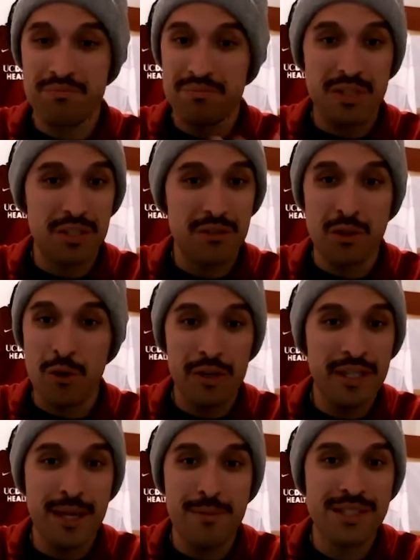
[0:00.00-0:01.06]

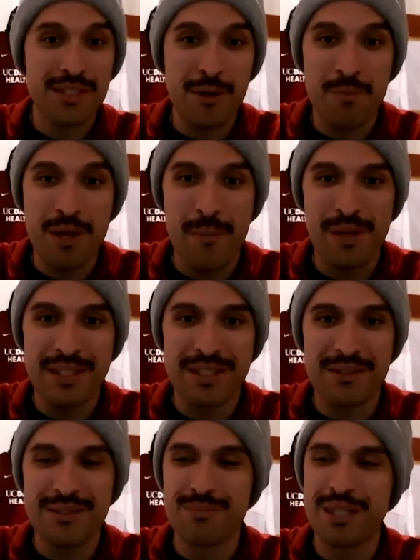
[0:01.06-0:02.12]
lowering the MSRP a bit
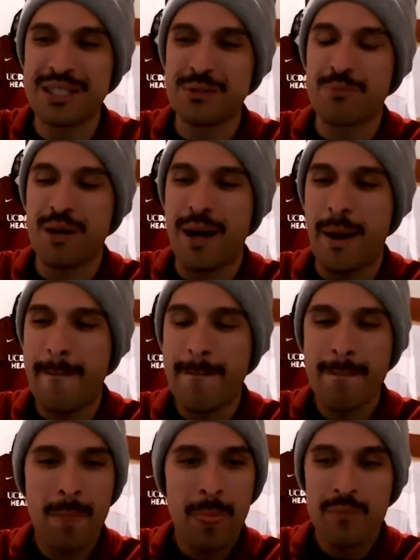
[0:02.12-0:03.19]
much, but
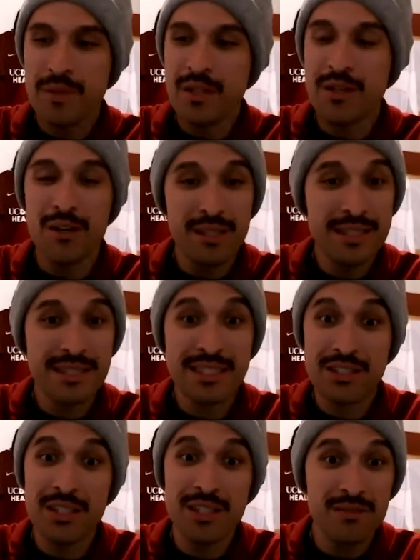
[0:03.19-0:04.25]
you know,
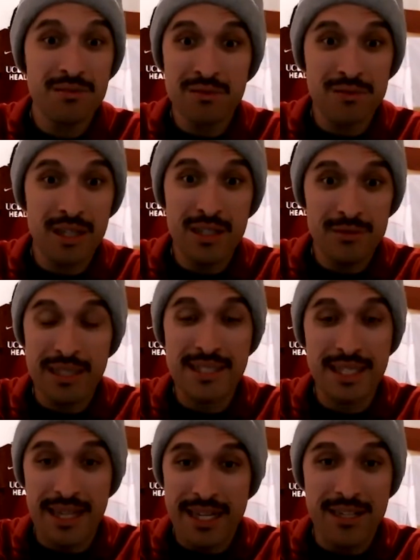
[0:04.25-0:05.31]
it's good, right? I
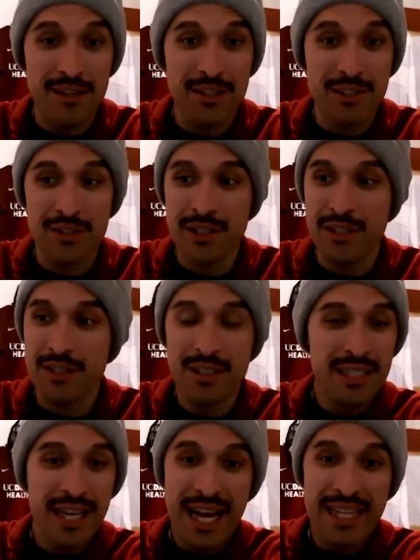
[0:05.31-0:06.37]
said $90 earlier.
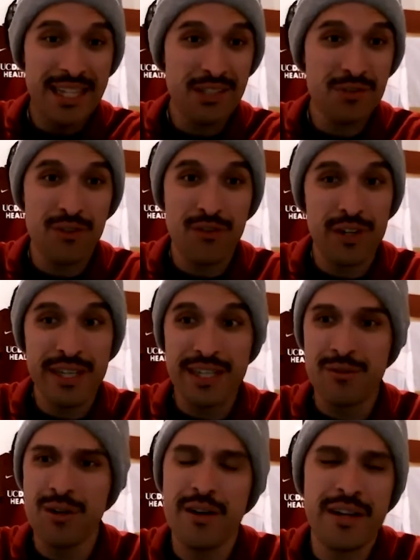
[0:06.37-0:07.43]
Add the extra 40,
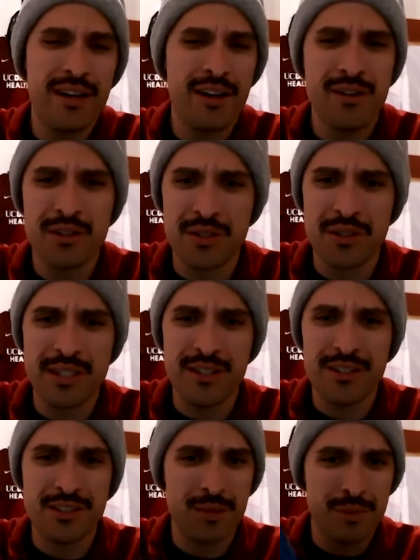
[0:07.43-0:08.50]
we're already at
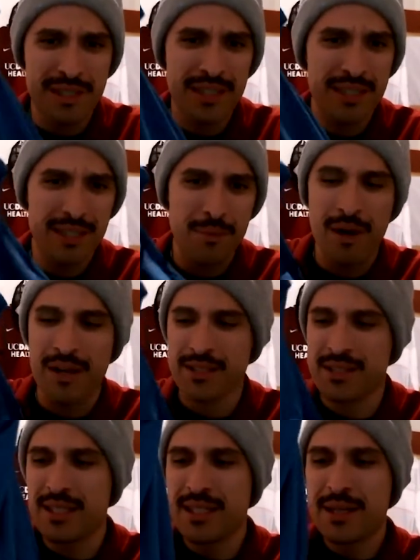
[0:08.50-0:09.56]
$130. I mean, the
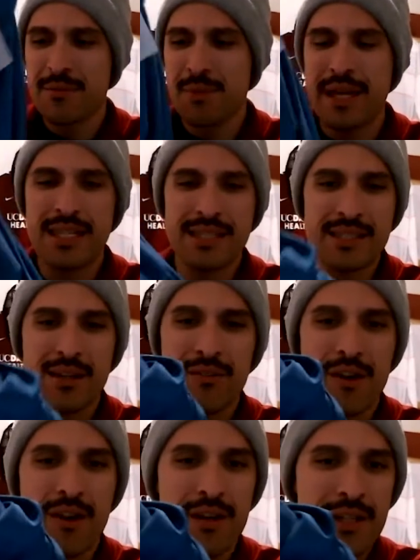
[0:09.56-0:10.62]
box paid itself
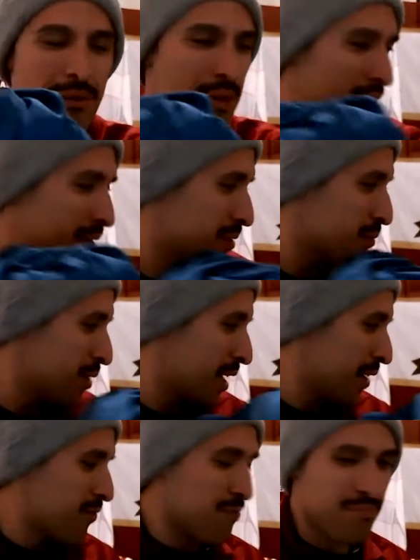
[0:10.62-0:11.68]
already with what
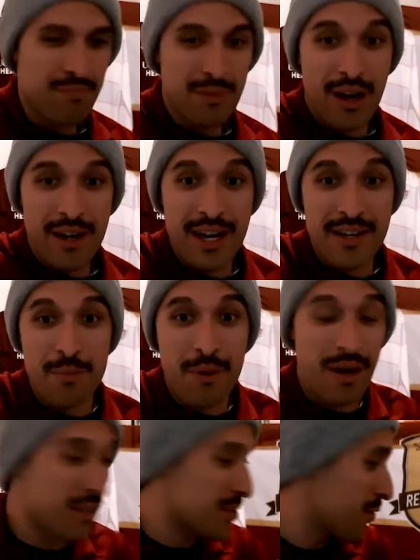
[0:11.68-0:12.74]
I've gotten out of the
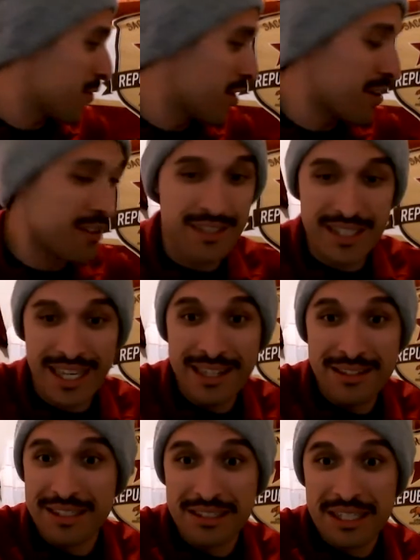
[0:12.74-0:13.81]
box so far. And
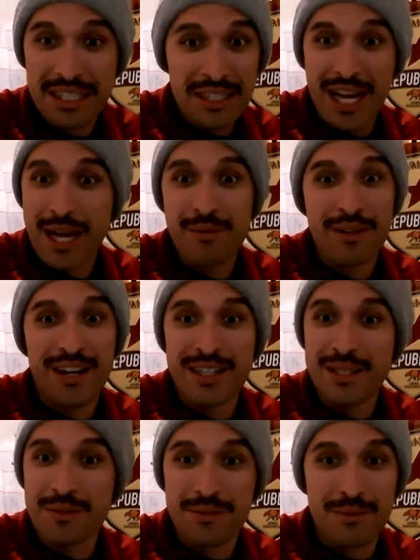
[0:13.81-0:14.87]
again, I haven't gotten
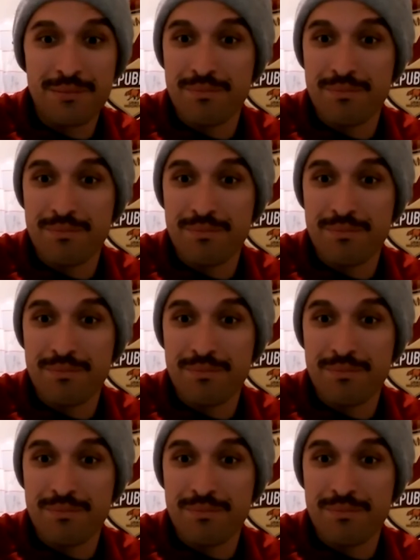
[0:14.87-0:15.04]
the